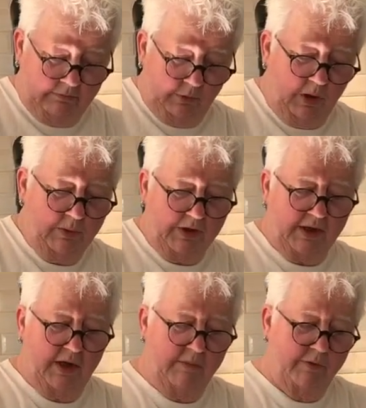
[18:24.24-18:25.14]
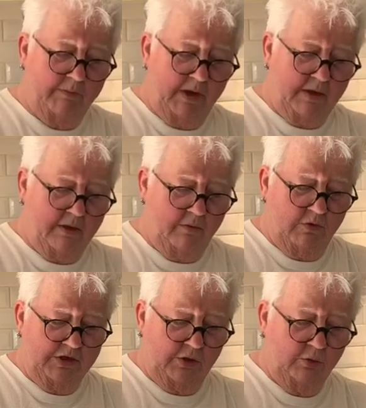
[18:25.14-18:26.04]
Why would I care about blackcurrant
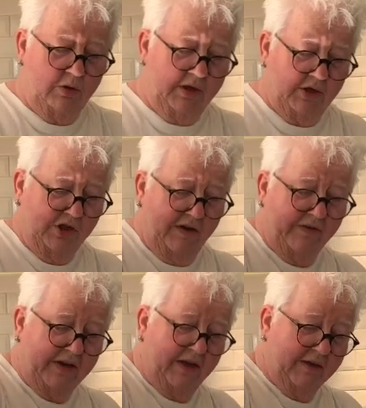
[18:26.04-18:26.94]
ones? I don't like a Jaffa cake.